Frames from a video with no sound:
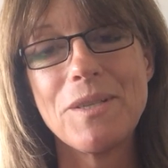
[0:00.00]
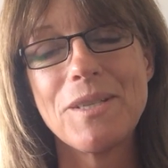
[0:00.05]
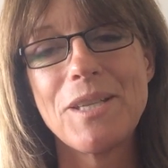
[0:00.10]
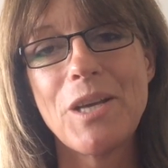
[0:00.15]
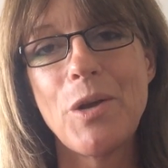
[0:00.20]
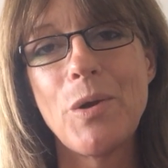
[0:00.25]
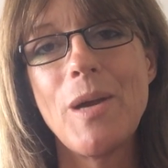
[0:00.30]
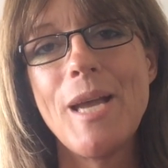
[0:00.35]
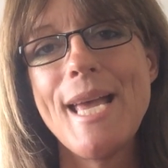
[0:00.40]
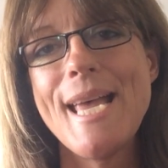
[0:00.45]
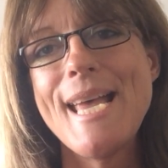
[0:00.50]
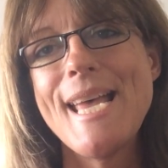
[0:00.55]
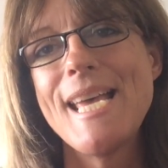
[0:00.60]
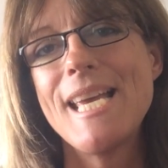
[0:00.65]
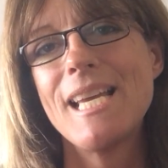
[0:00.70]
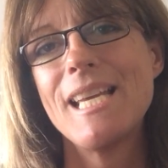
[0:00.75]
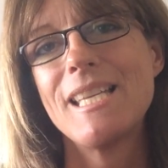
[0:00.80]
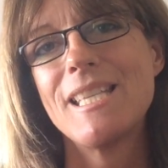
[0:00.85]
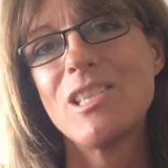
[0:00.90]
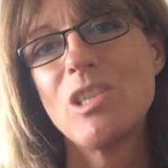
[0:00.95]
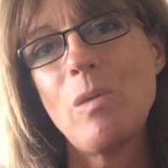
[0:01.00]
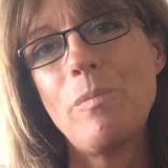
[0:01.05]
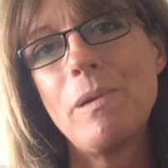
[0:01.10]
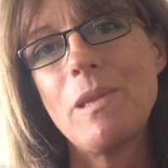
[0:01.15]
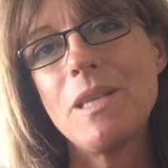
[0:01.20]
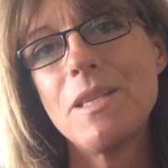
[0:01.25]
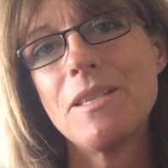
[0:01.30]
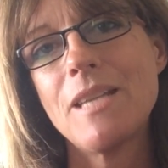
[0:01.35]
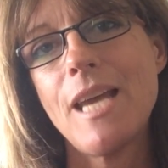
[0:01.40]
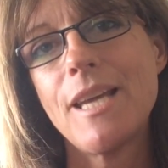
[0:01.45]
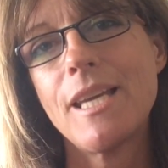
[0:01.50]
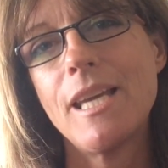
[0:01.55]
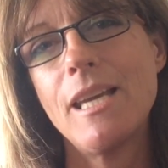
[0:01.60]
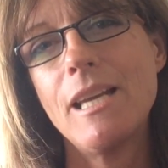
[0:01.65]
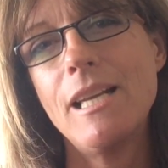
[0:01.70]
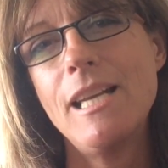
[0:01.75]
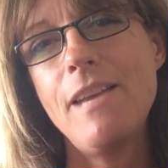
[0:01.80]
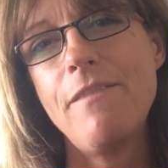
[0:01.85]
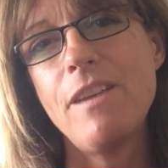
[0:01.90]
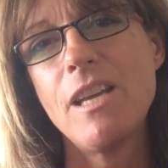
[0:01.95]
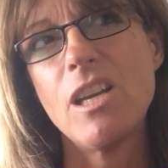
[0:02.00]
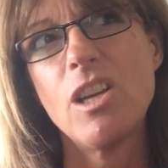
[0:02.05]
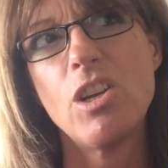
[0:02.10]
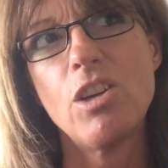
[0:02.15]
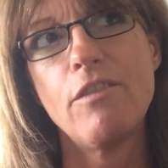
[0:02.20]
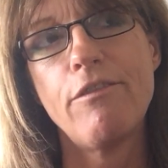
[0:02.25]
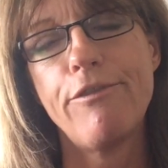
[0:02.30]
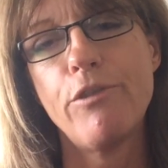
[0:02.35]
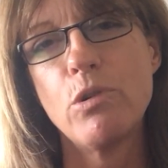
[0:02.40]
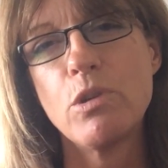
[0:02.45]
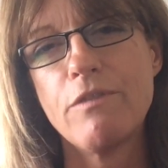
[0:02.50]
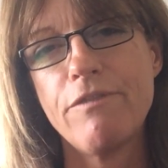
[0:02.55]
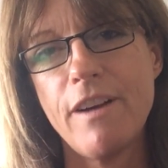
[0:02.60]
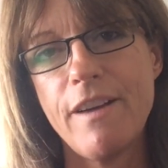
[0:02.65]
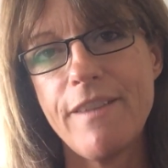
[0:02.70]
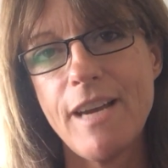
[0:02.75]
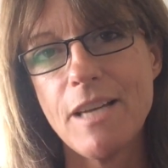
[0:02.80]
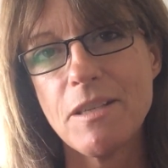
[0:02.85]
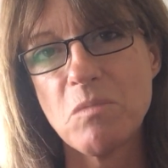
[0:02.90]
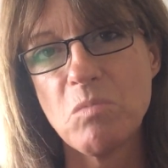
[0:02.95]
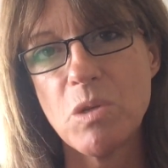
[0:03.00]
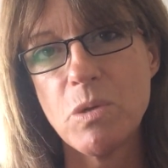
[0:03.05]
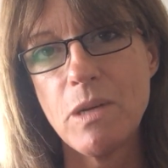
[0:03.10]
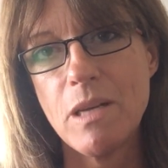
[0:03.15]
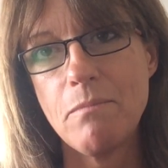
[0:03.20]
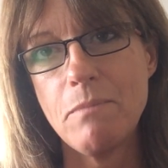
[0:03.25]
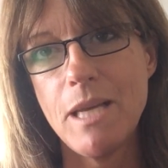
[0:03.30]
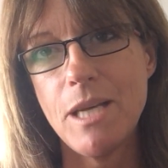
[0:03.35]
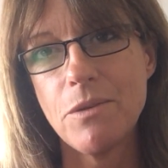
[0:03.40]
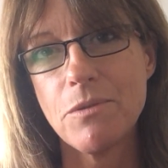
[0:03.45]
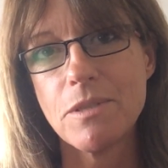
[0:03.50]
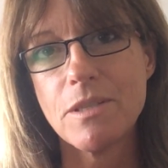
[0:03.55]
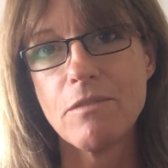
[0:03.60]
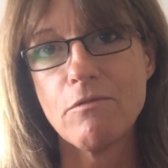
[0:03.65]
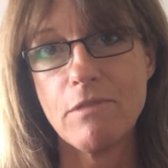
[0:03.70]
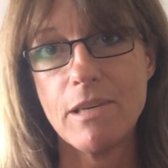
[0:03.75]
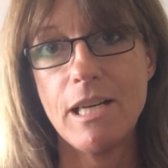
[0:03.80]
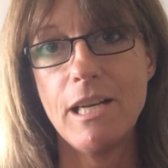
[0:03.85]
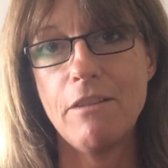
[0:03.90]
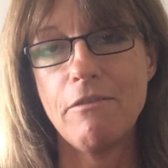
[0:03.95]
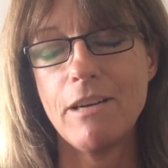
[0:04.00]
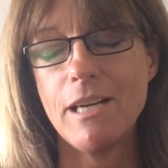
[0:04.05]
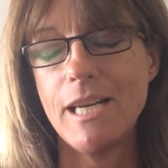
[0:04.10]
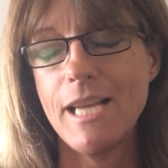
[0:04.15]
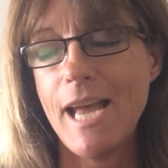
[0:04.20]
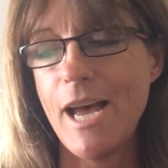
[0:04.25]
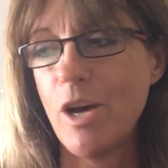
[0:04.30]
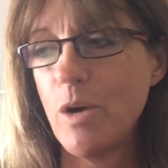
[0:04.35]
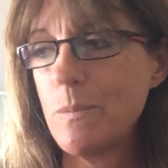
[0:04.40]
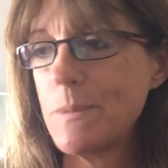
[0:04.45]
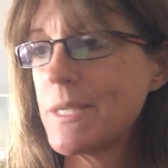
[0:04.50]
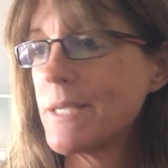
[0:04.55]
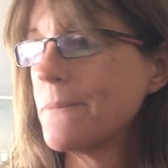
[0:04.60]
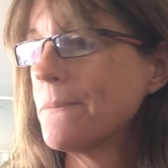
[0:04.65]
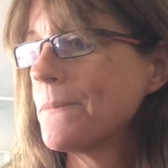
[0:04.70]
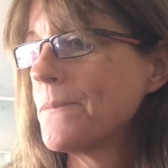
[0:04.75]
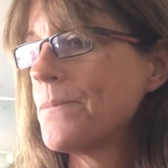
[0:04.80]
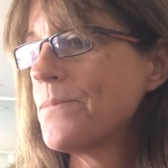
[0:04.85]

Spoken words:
So stopping the snacking, leaving a good 4 to 5 hours between meals really, really helps.